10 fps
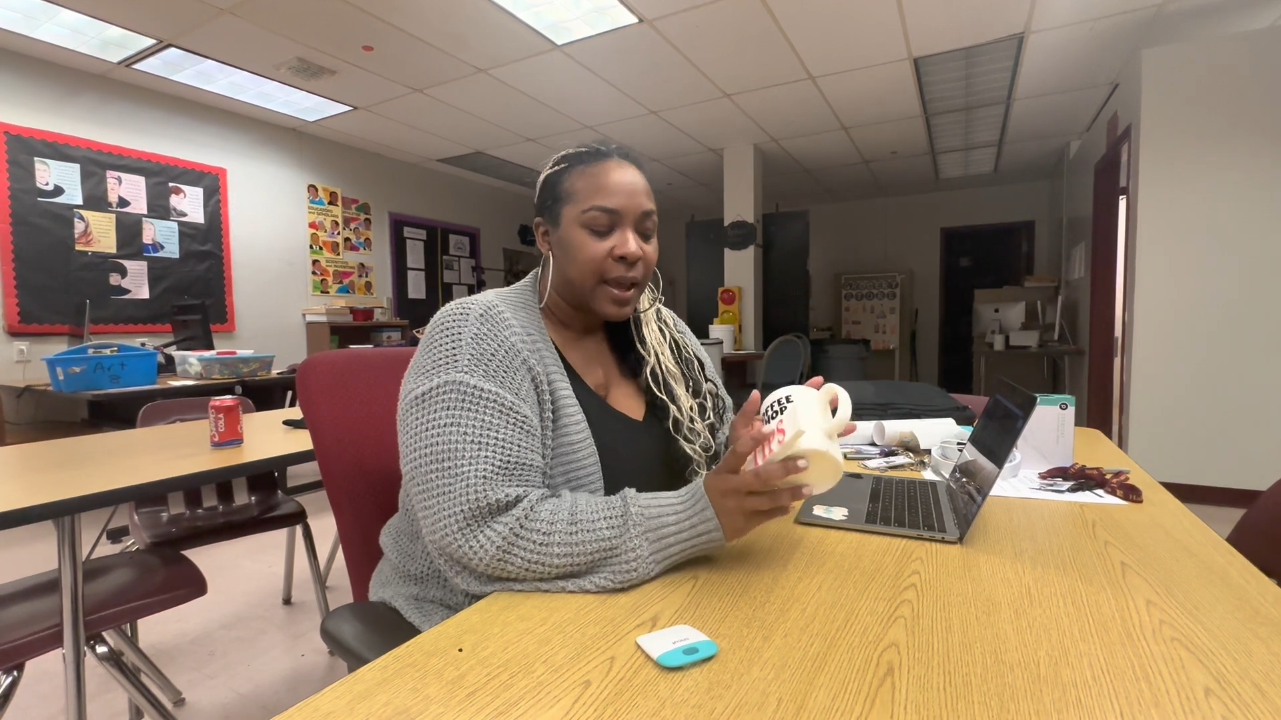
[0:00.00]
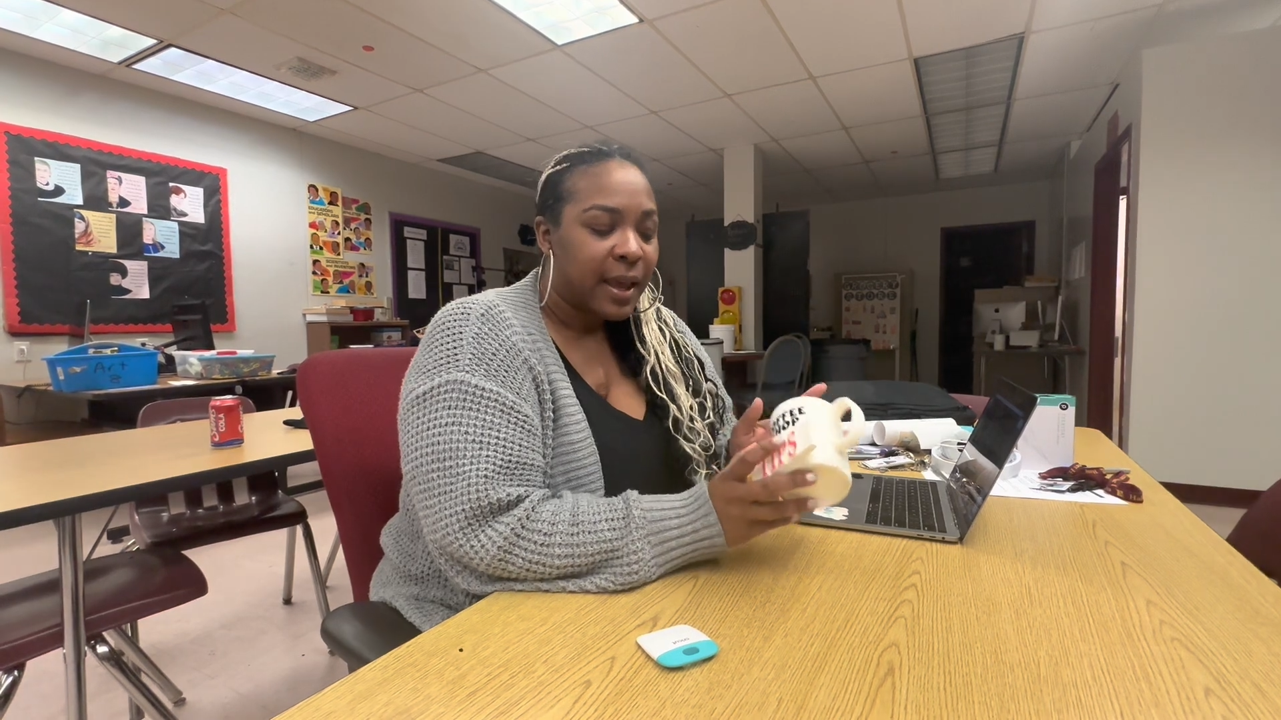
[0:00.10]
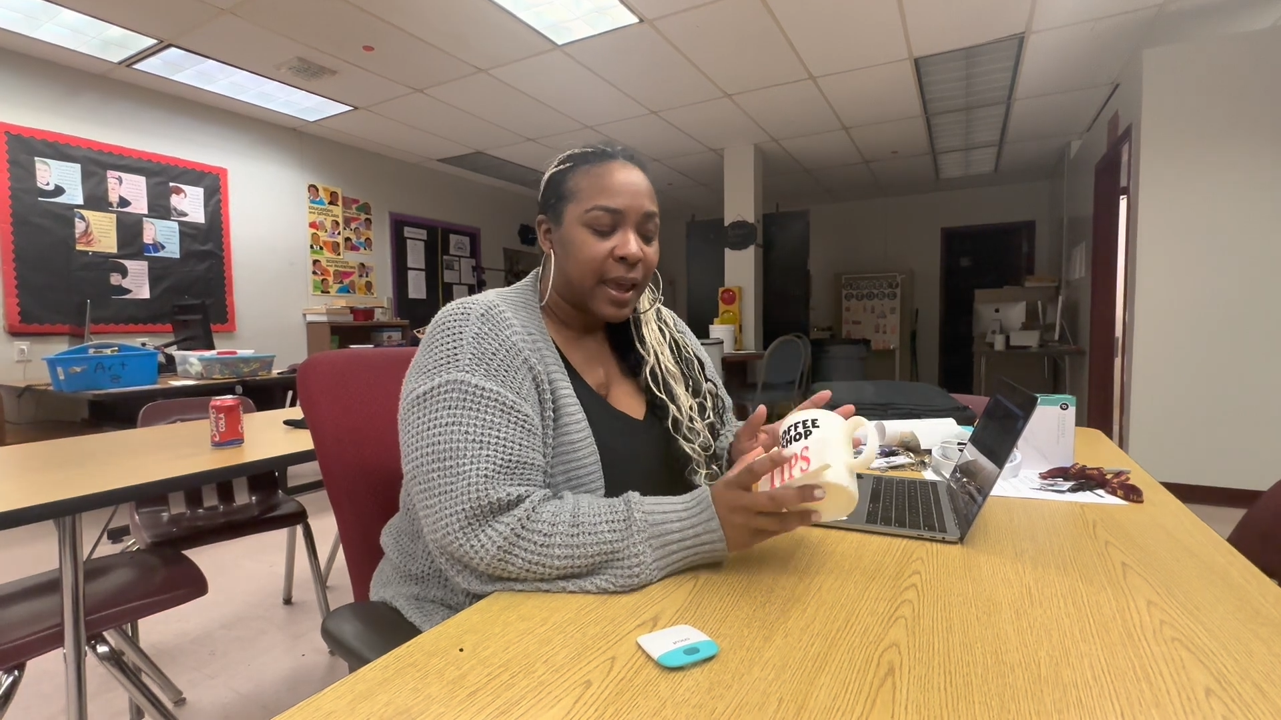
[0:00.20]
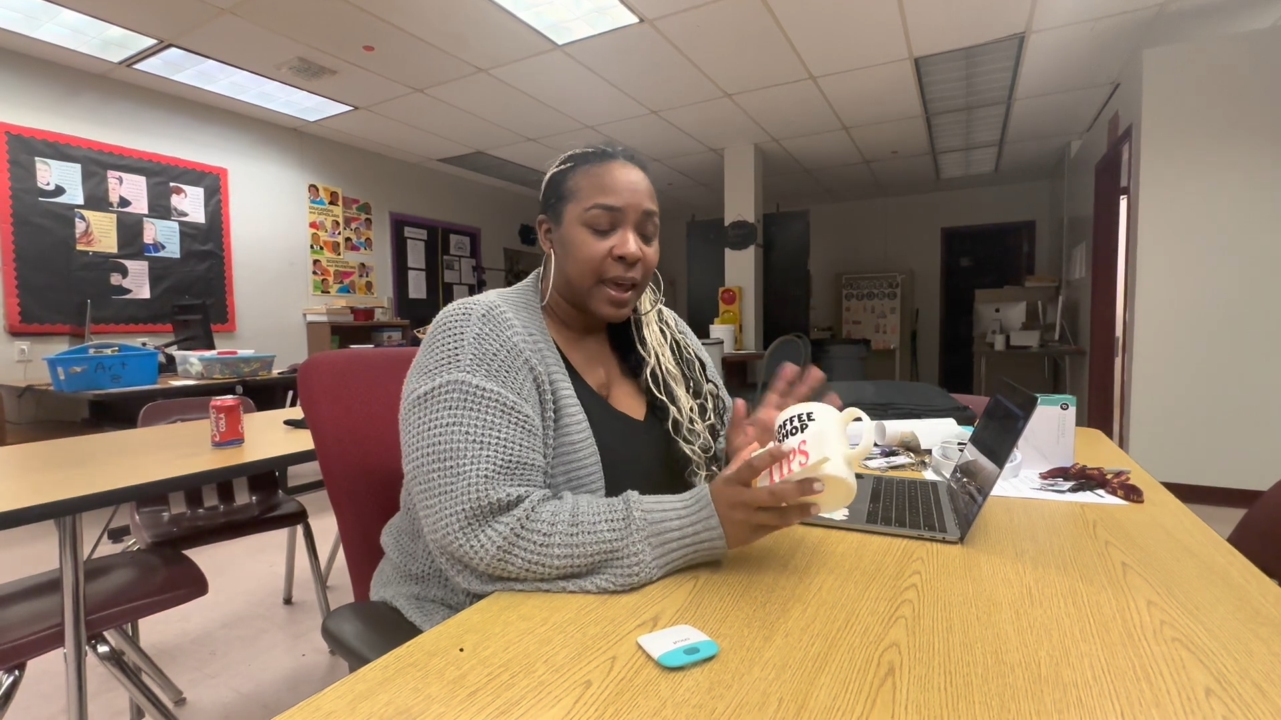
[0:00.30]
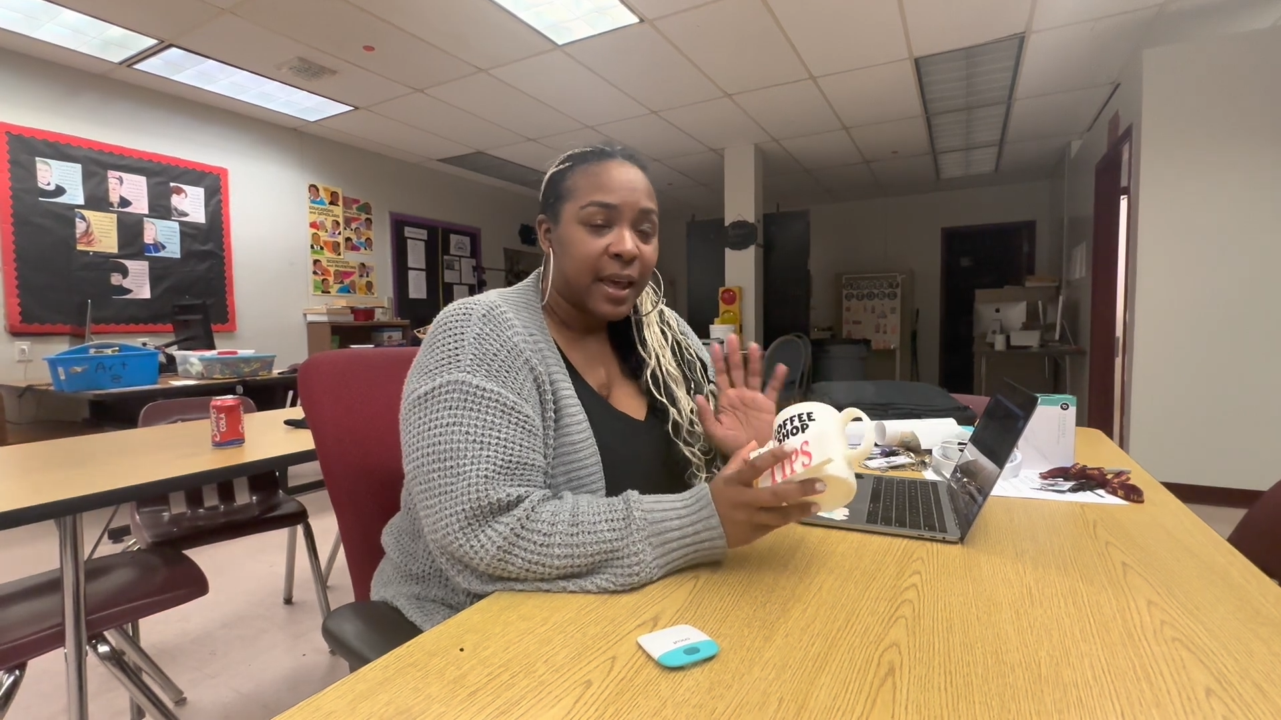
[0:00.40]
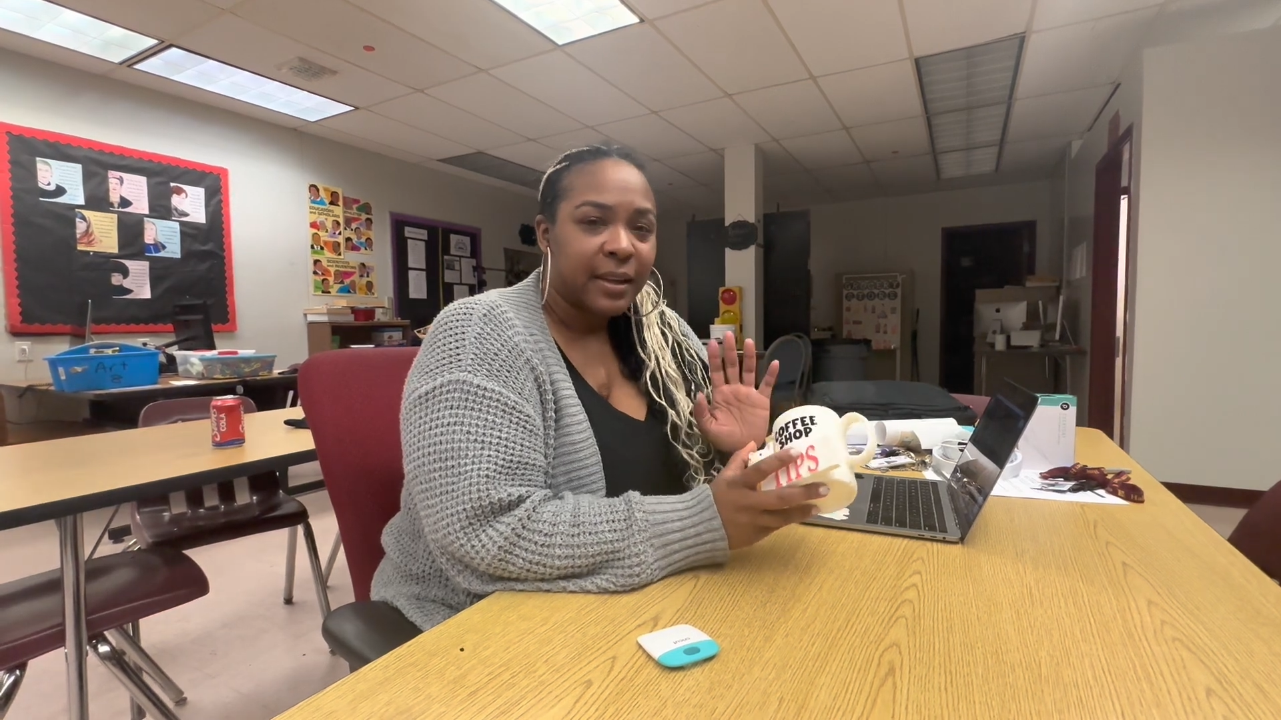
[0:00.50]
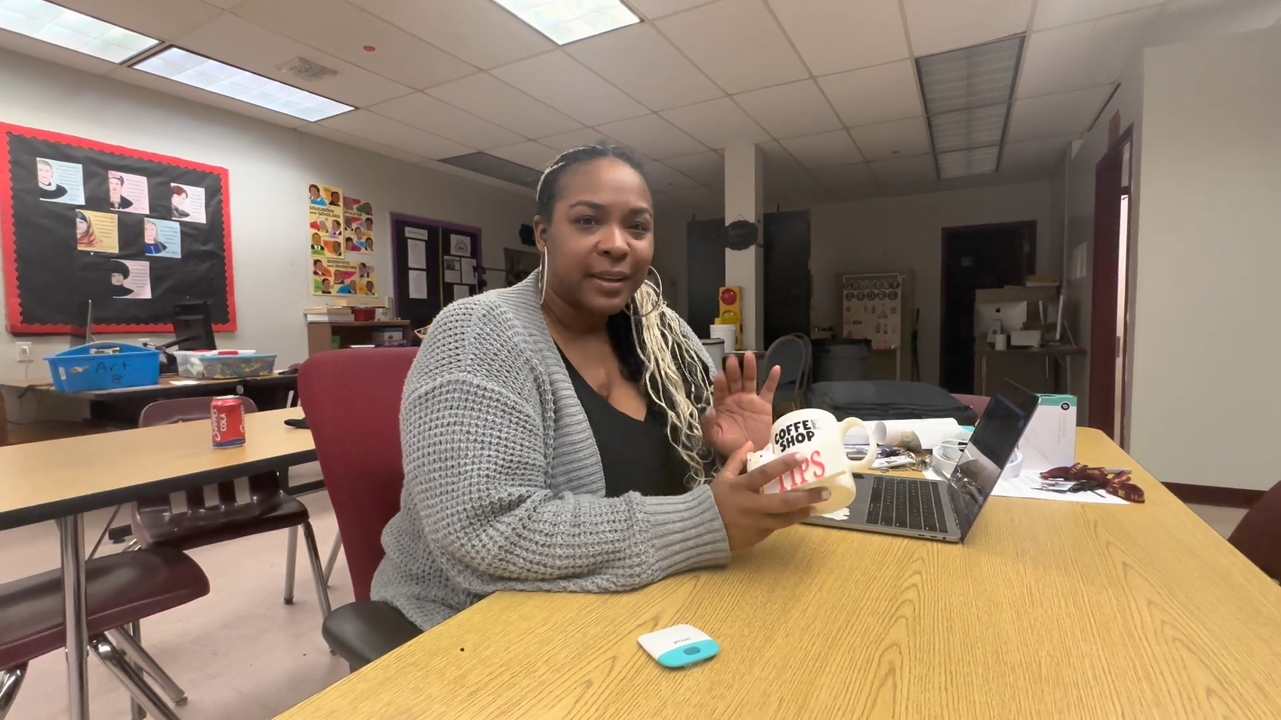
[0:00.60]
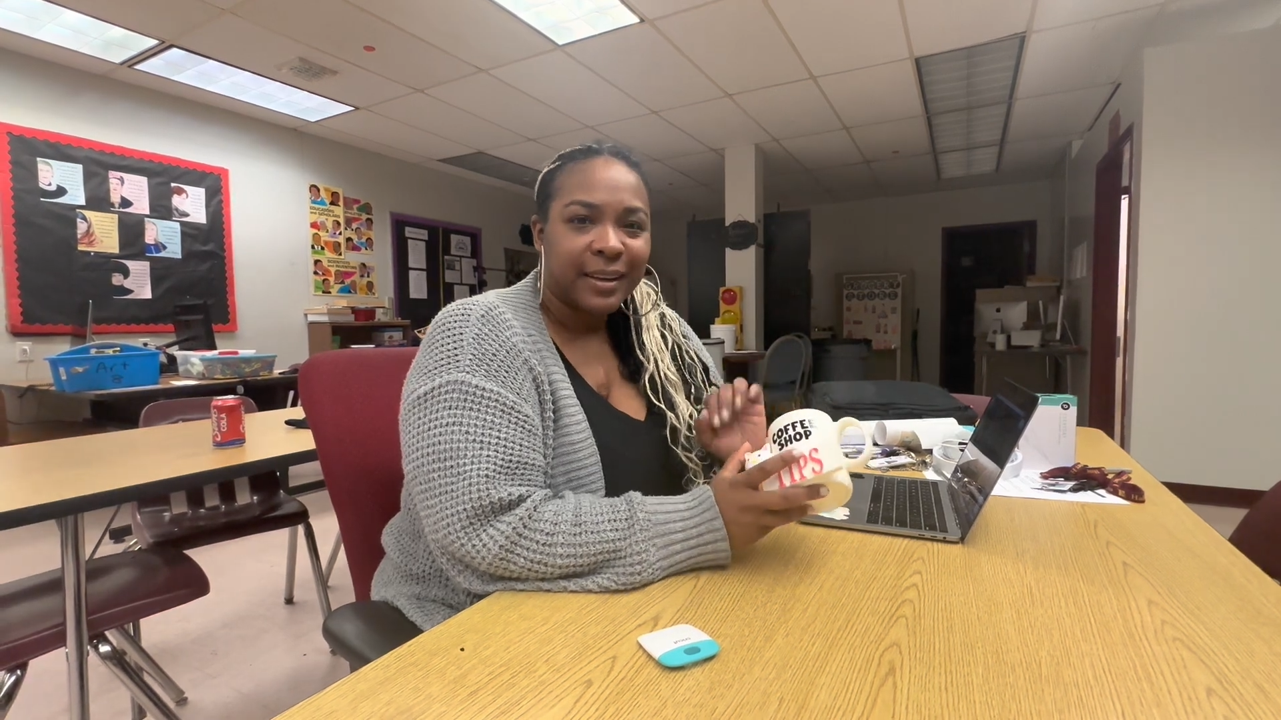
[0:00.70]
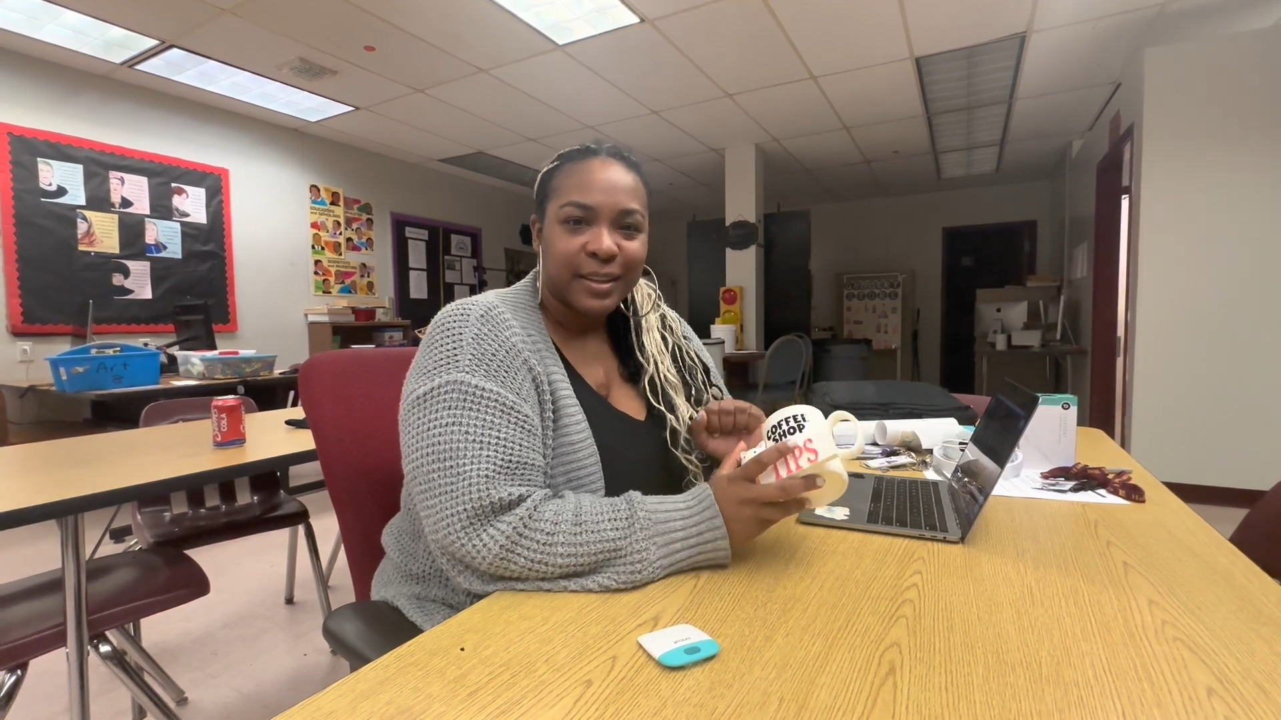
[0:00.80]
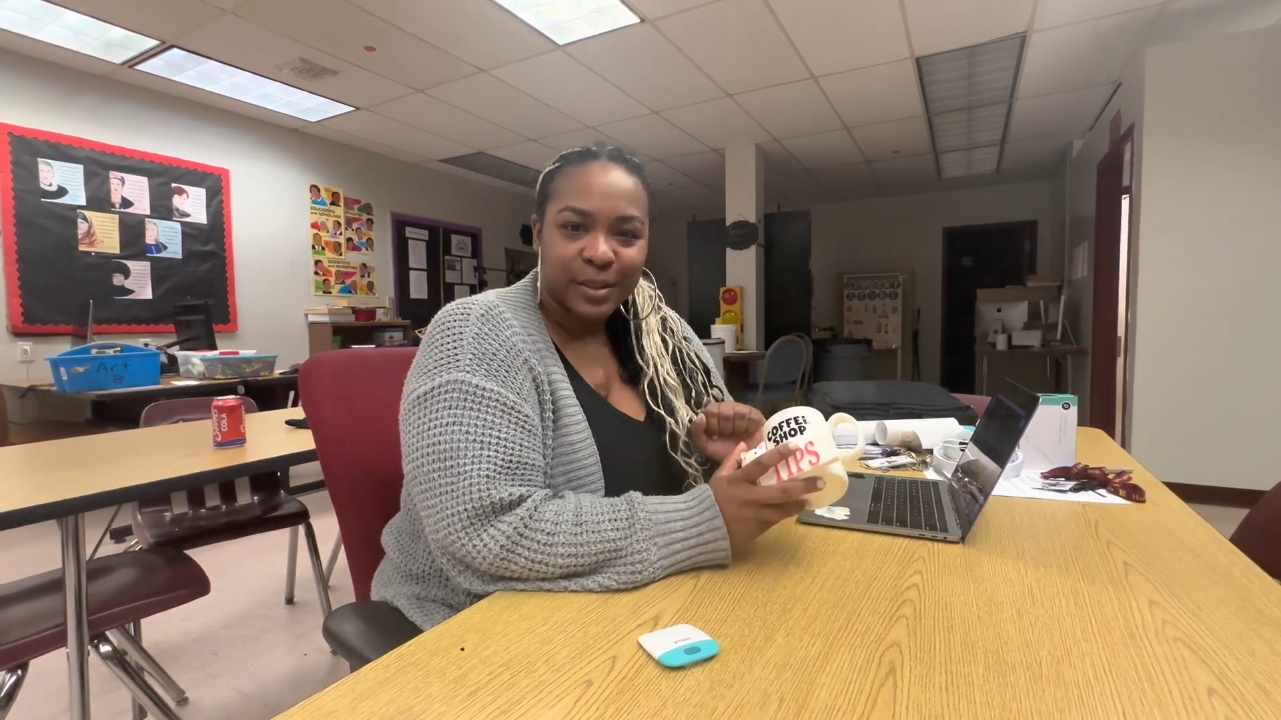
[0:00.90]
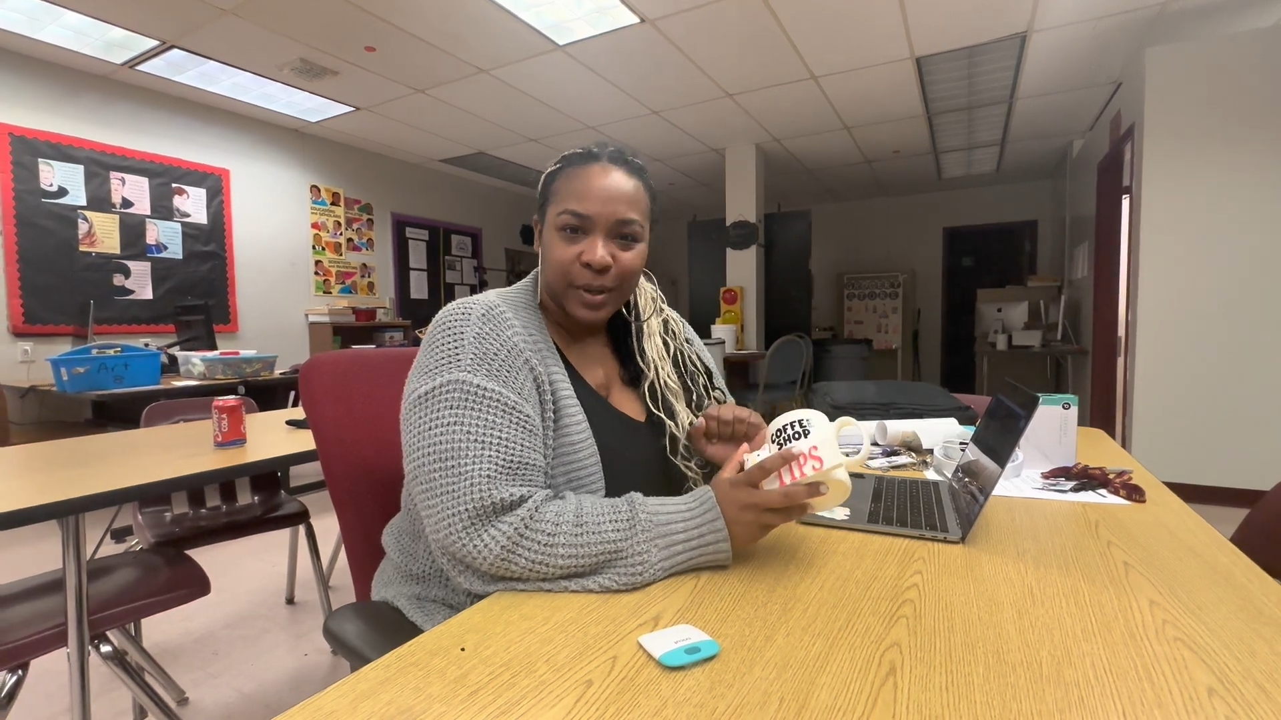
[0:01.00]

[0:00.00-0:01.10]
And guess